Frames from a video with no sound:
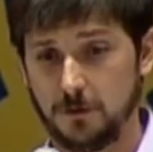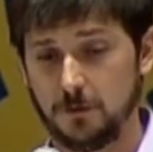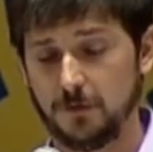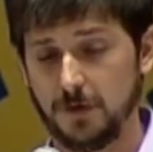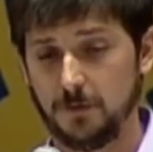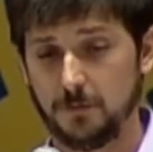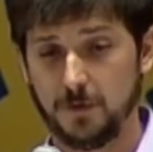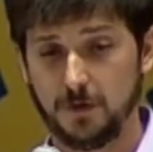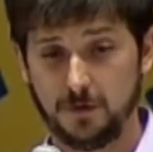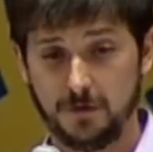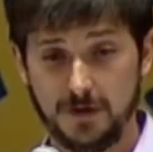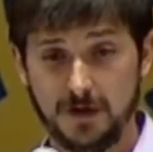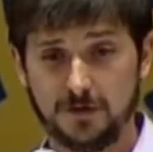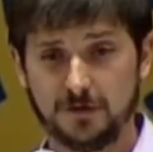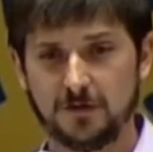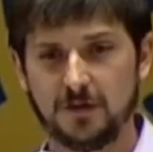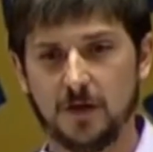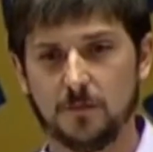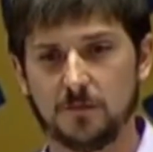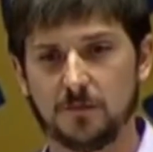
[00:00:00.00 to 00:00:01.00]
they
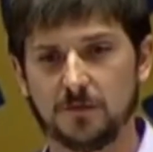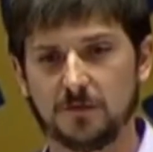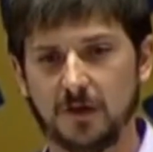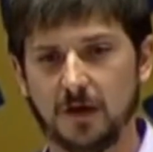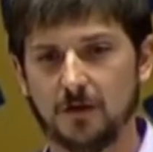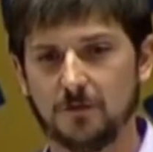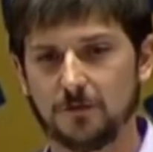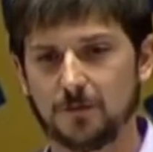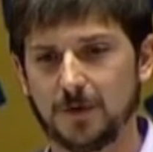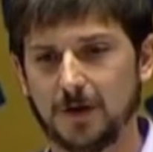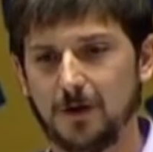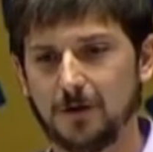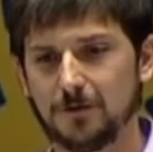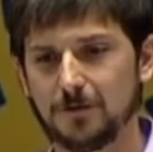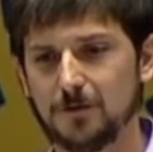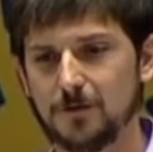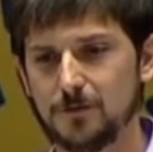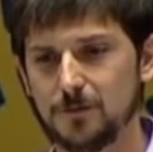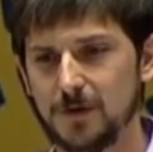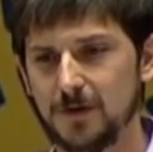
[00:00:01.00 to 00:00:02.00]
police themselves, but
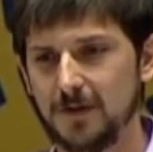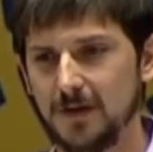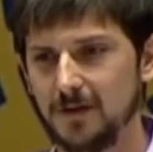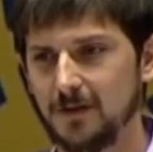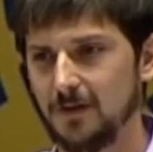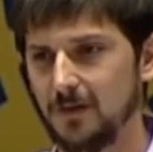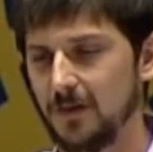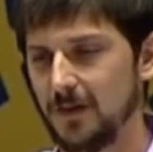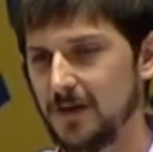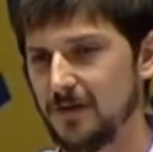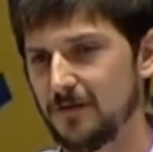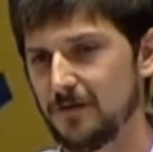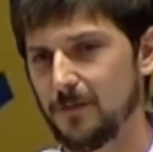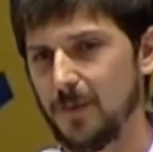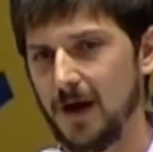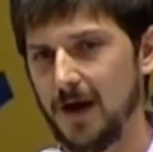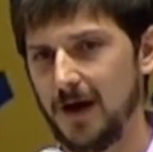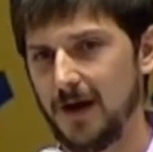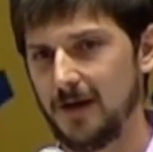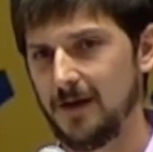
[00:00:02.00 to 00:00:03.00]
also really live
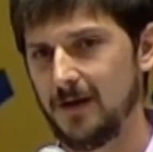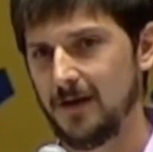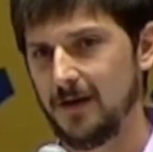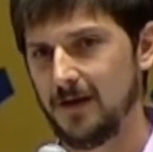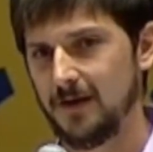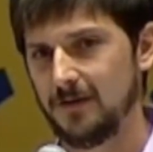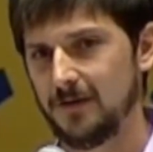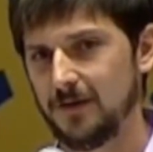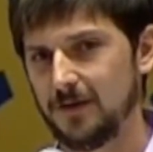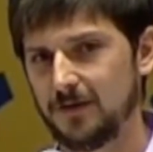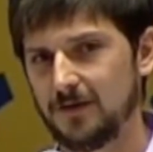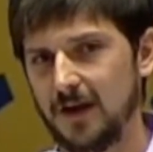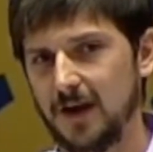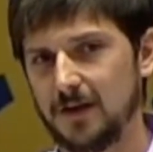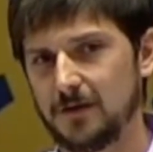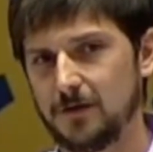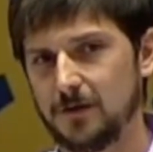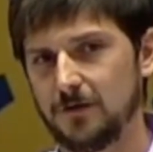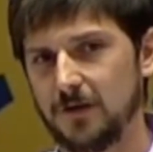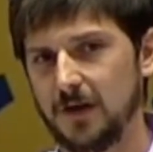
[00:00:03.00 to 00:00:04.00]
by the
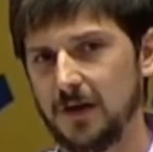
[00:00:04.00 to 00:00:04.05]
standards.